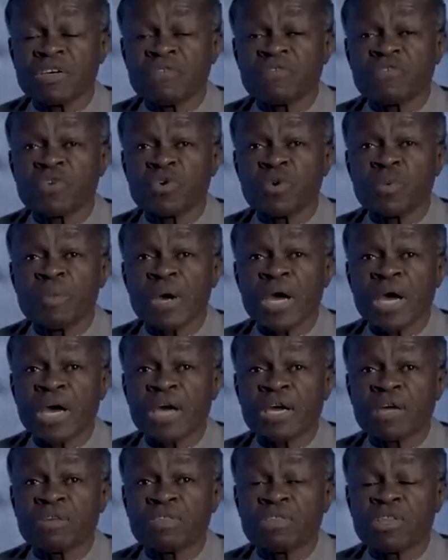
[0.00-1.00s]
if you
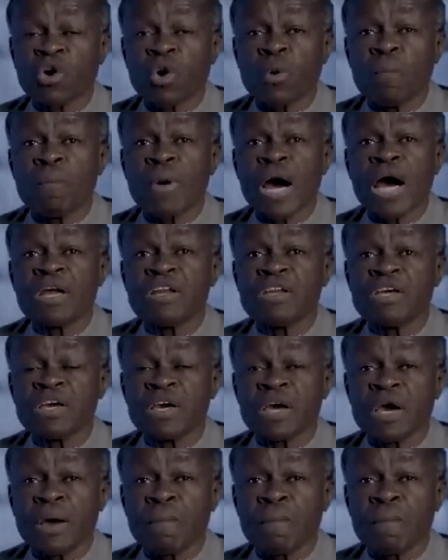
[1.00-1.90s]
may, the Omani